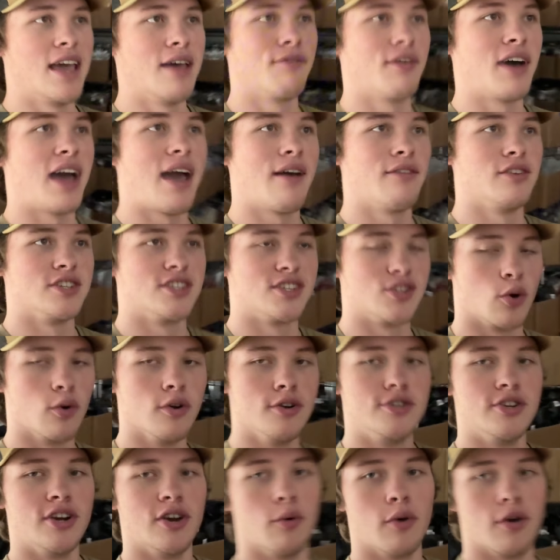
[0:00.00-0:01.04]
if I have a
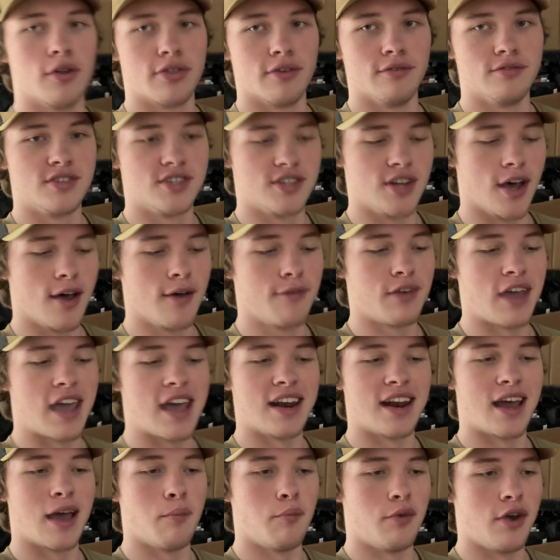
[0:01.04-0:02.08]
storage unit worth of stuff
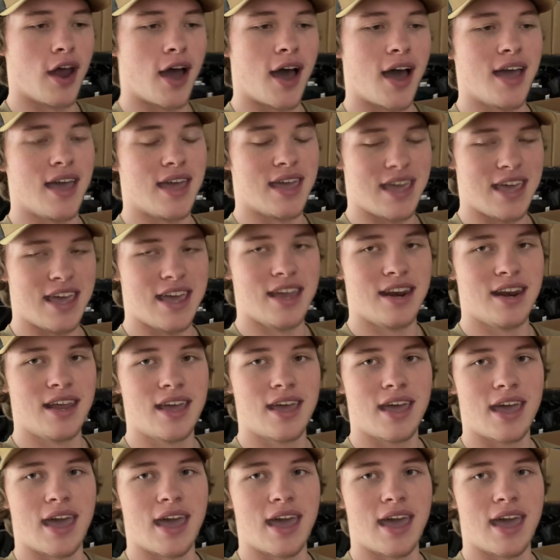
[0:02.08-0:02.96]
and I'm not in